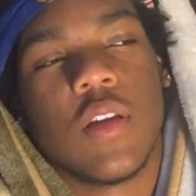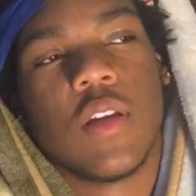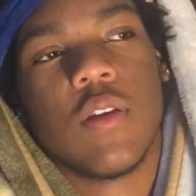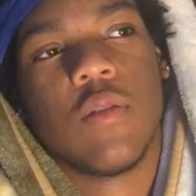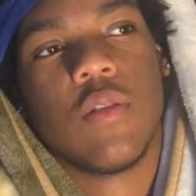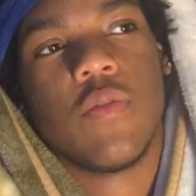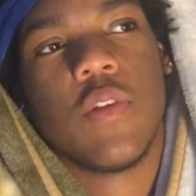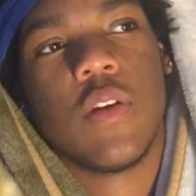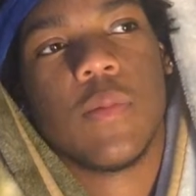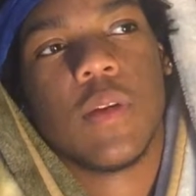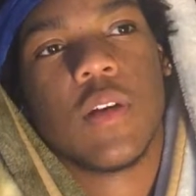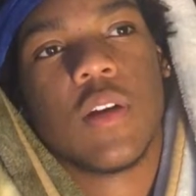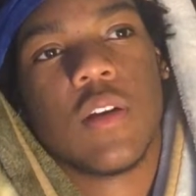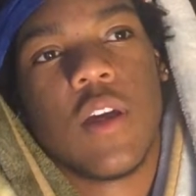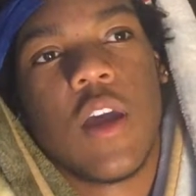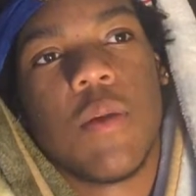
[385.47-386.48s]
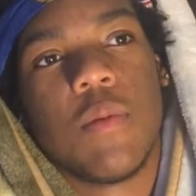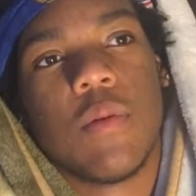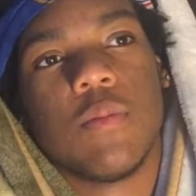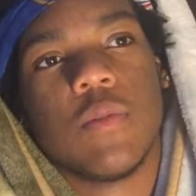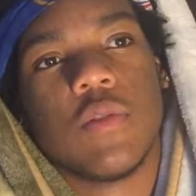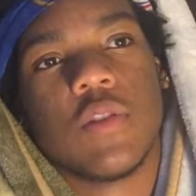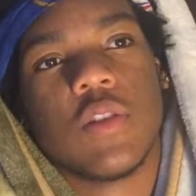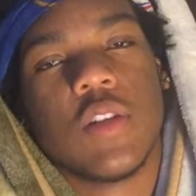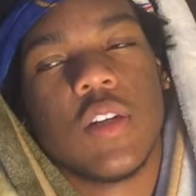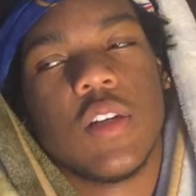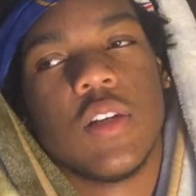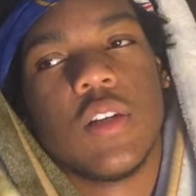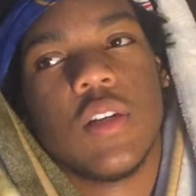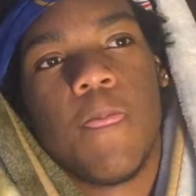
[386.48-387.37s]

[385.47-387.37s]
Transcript: Like they were a family of gang members and shit.